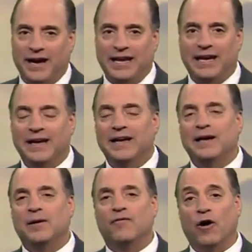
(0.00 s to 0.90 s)
night,
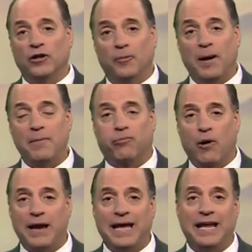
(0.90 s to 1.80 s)
followed by
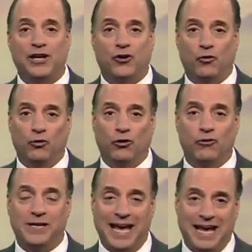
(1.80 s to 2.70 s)
bright and
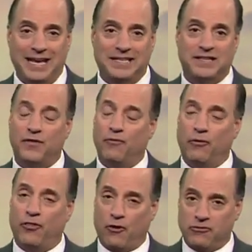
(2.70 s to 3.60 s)
cooler days
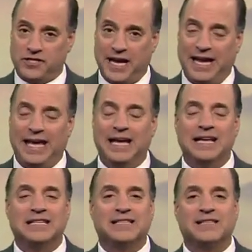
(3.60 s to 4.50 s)
through Thursday,
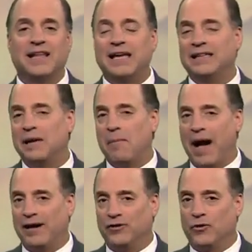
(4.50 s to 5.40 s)
slightly
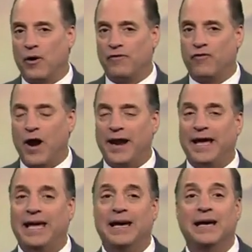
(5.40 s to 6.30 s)
milder on
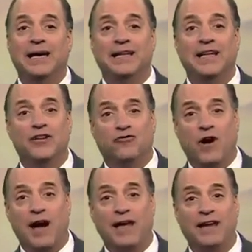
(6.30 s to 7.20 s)
Friday, and then
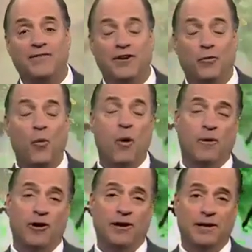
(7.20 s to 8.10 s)
dry and even
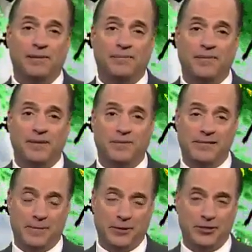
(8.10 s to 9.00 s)
warmer
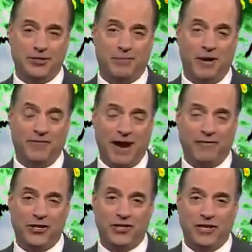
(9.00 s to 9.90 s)
with temperatures above
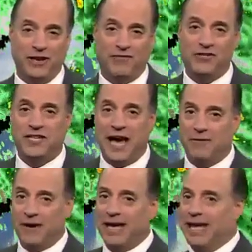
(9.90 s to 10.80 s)
average for
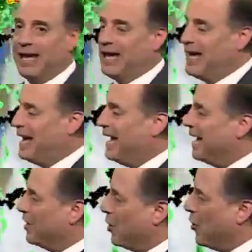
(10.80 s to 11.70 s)
Saturday
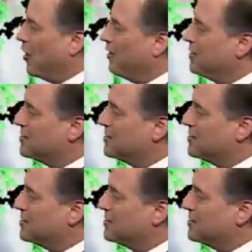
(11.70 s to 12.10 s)
and on